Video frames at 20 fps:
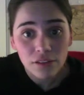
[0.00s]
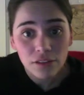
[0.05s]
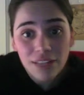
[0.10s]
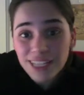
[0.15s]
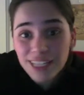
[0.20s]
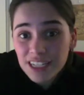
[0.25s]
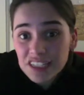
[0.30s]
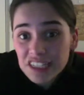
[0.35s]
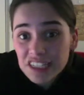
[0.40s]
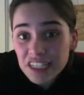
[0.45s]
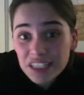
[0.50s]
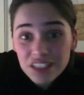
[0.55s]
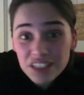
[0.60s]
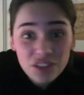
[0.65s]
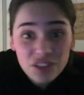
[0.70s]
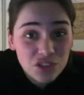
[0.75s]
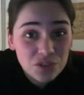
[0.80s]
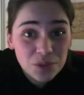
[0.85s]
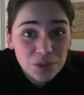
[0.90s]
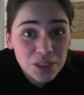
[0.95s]
like I said,
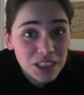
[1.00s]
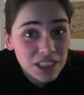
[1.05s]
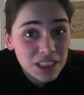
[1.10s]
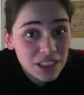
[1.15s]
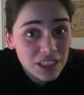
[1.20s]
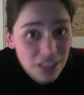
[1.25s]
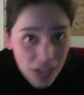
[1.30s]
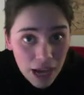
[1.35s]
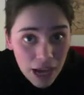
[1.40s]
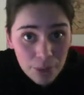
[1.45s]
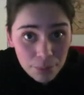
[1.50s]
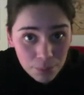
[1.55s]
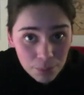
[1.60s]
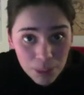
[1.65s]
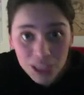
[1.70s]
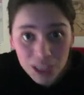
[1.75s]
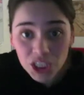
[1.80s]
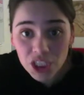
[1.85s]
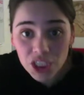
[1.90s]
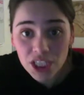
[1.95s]
there's really not
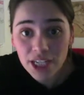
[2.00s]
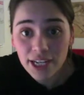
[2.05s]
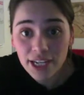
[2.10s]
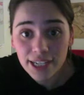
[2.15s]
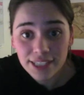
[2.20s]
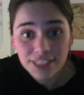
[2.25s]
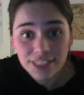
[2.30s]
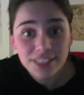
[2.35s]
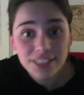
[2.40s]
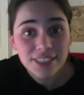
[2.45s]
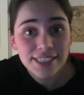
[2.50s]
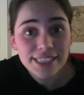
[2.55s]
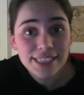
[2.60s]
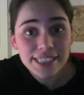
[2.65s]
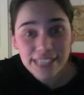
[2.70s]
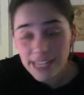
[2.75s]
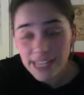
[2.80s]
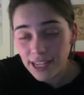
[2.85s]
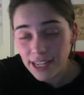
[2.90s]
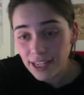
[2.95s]
much that I could
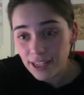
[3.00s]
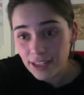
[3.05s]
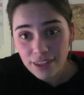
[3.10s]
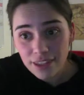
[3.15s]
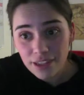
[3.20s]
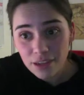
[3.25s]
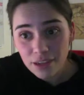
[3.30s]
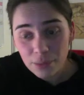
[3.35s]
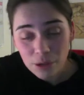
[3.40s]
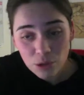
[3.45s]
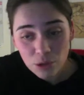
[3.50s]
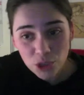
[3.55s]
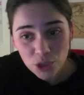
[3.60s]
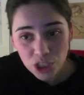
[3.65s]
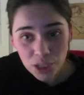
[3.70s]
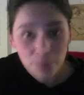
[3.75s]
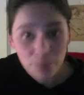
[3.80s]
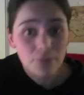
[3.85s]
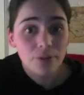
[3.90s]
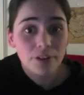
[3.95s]
say about
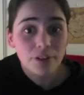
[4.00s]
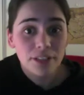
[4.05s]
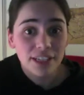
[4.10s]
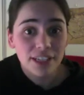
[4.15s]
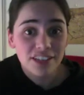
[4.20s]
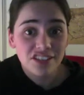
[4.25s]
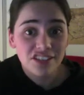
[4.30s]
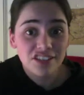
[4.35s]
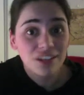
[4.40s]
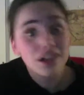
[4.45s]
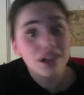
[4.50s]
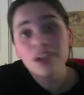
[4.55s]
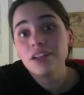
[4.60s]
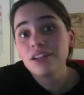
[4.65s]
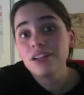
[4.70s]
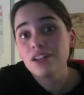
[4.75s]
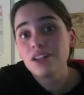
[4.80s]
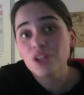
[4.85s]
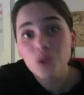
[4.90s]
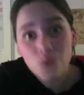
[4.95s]
Shepard that's not
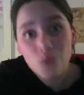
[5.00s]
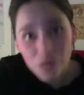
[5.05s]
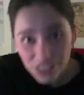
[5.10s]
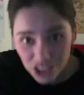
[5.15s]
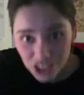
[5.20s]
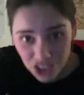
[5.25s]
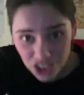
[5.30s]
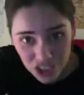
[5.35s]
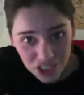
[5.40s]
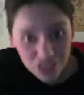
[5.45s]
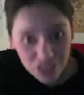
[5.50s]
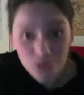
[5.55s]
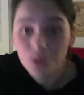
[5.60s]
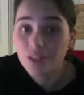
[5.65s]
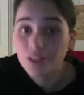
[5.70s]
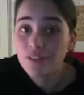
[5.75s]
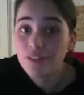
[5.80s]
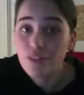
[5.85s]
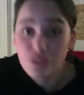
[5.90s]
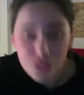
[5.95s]
a question or
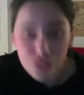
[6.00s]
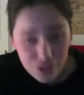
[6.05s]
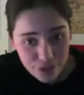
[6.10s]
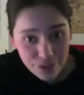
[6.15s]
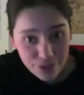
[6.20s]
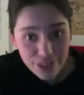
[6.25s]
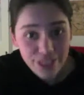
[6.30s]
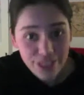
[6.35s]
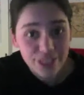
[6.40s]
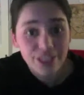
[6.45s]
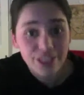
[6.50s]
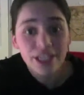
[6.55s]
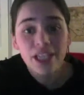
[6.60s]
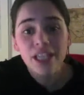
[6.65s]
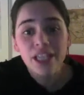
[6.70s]
a theory,